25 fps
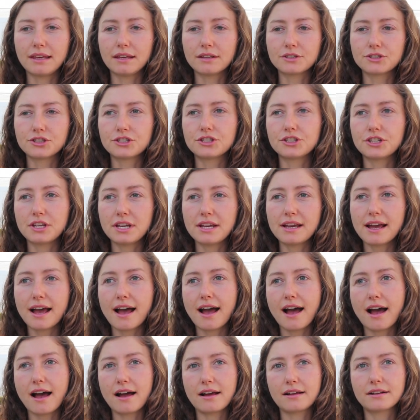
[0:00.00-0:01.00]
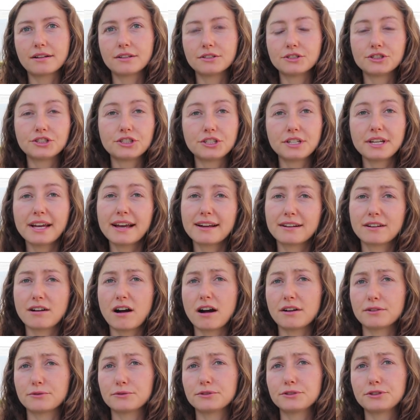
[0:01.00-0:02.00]
she had
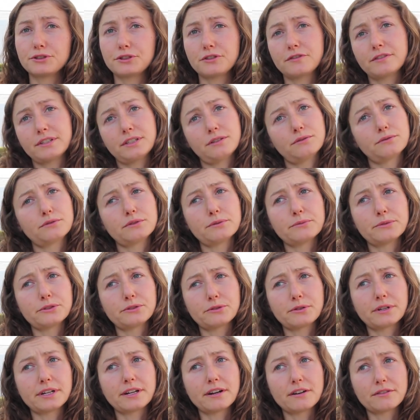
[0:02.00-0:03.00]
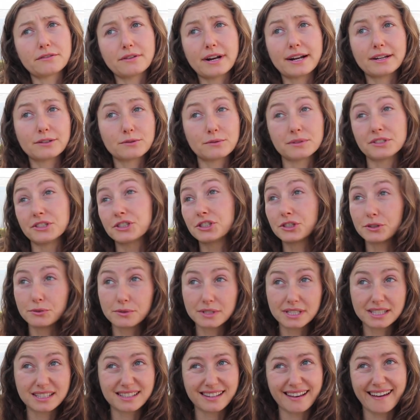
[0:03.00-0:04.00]
gotten juvenile rheumatoid arthritis when she
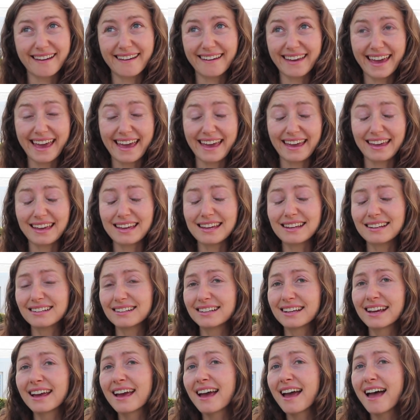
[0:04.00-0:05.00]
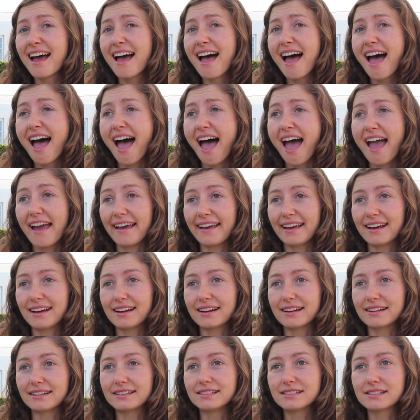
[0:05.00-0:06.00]
was like 8.
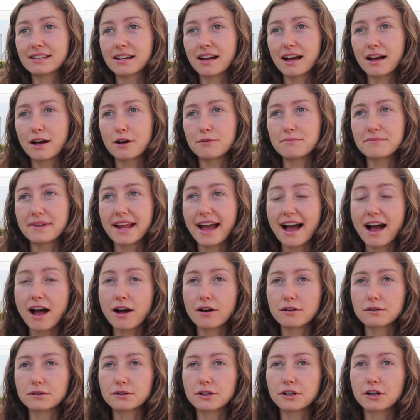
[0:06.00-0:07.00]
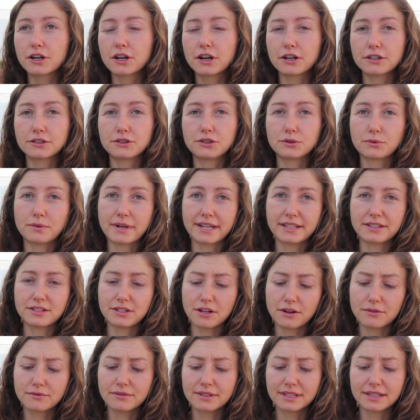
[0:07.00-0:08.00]
And now her joints
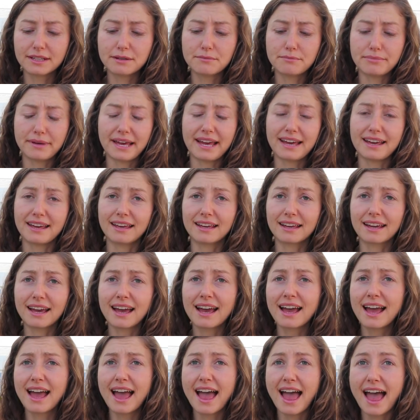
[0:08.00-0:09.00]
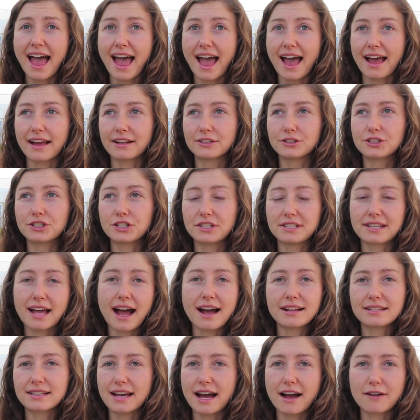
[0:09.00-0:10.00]
are really big, and she's
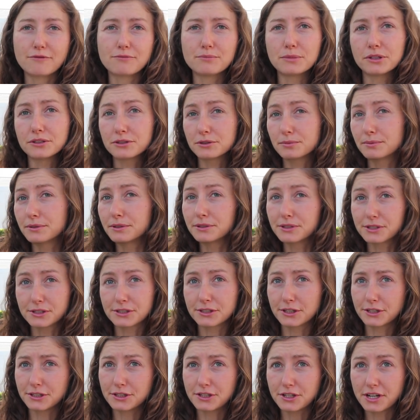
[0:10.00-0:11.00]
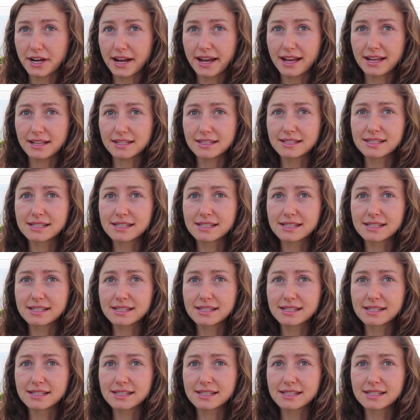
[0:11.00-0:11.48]
had to have multiple surgeries.